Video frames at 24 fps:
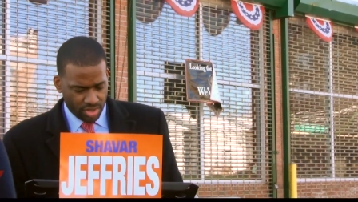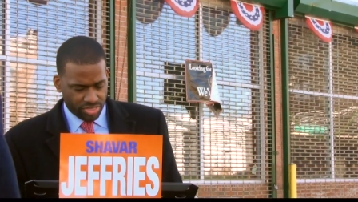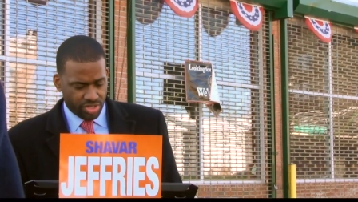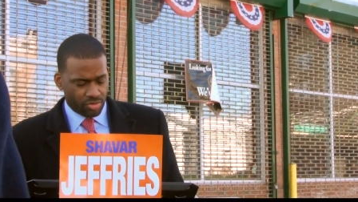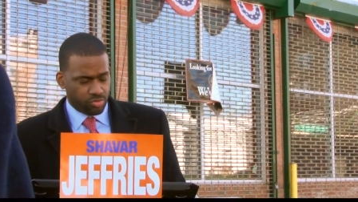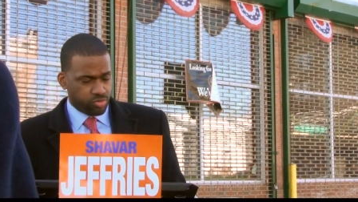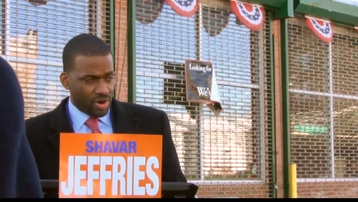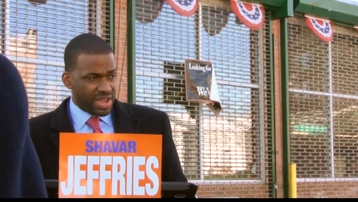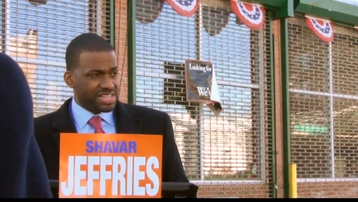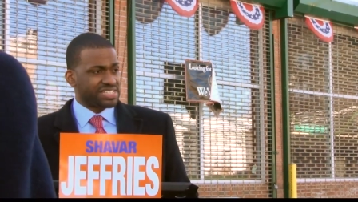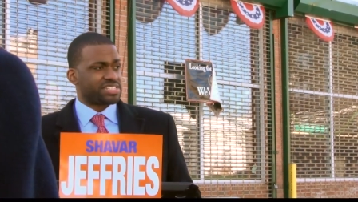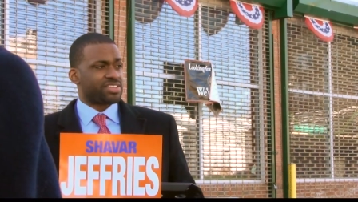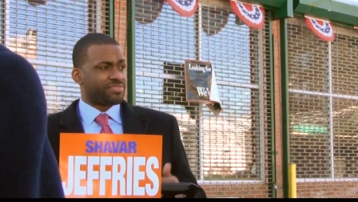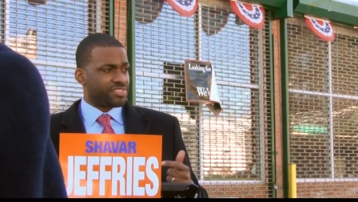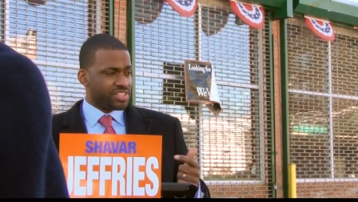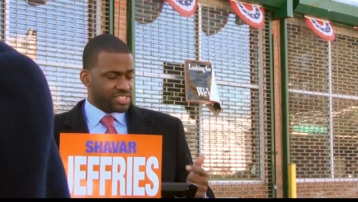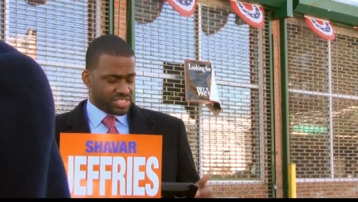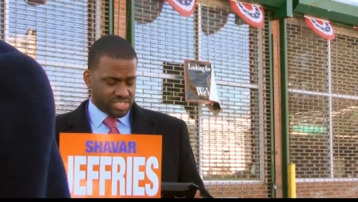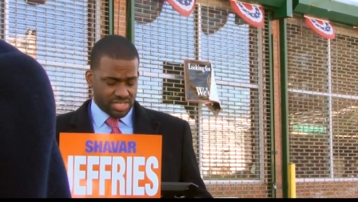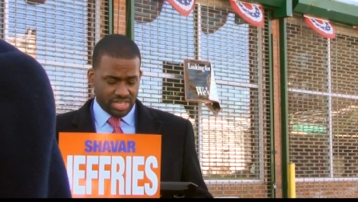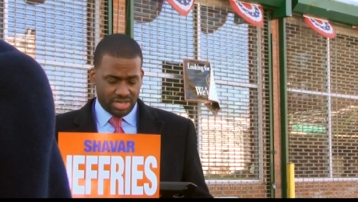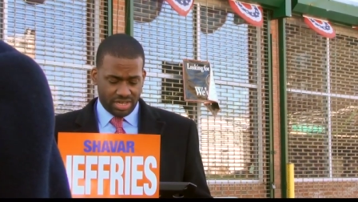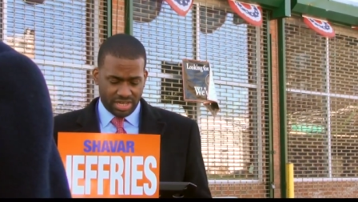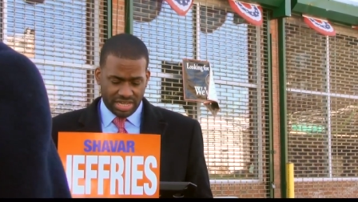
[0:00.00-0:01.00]
The rest of the
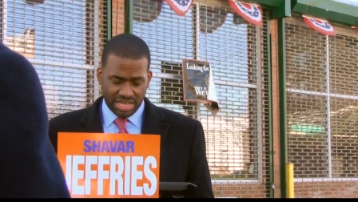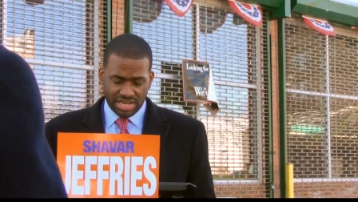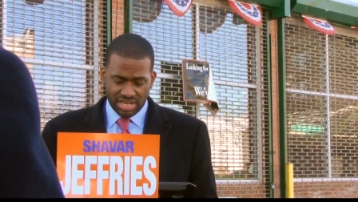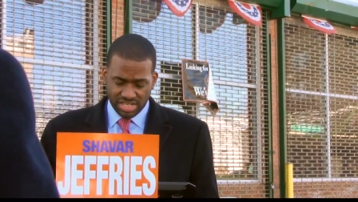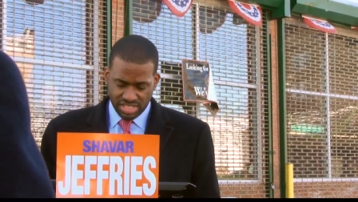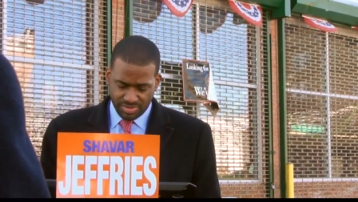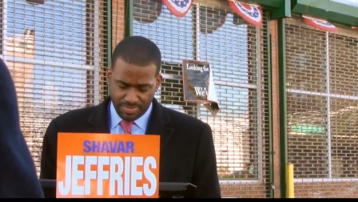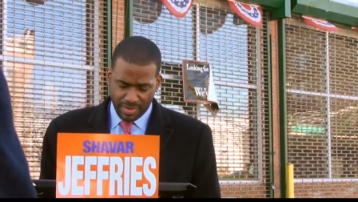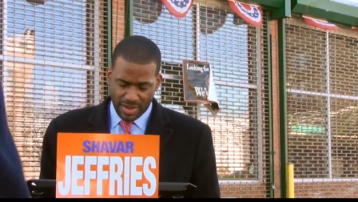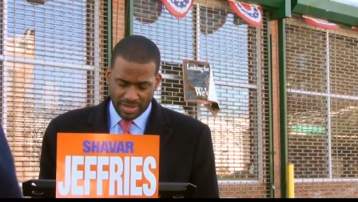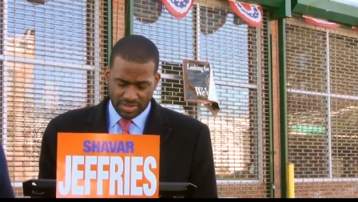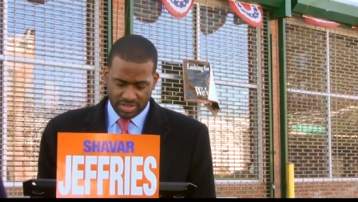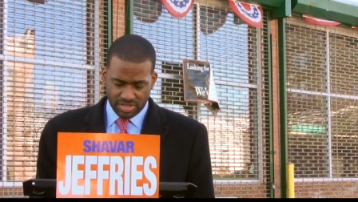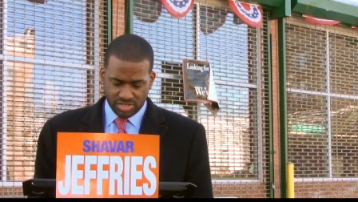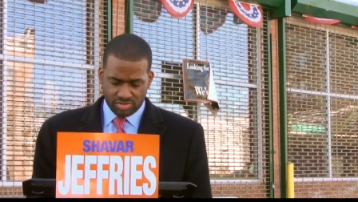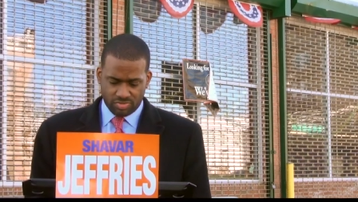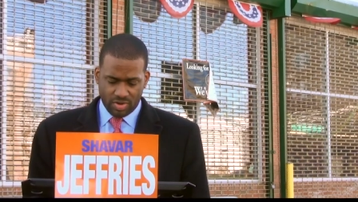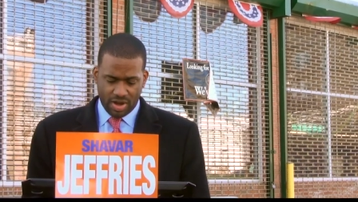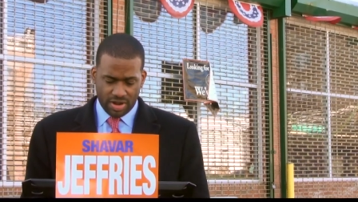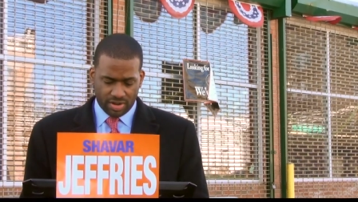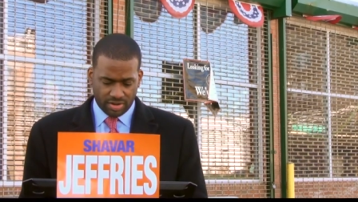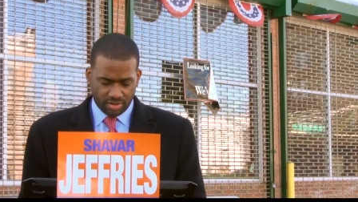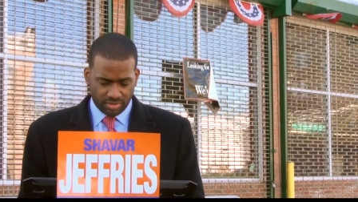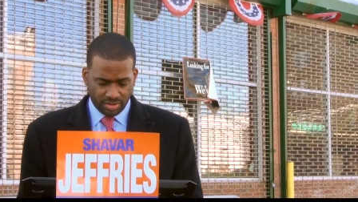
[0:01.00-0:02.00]
city can expect this
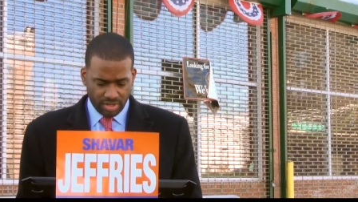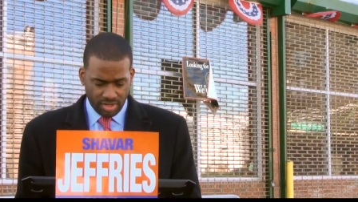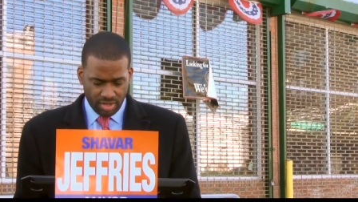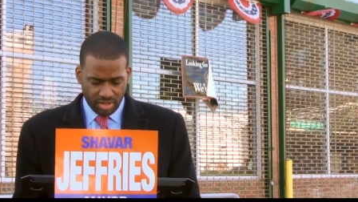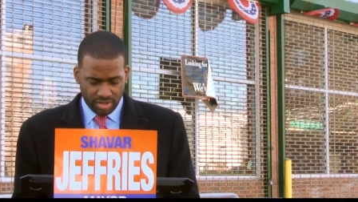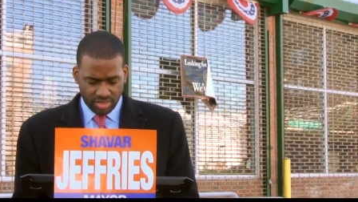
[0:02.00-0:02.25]
record,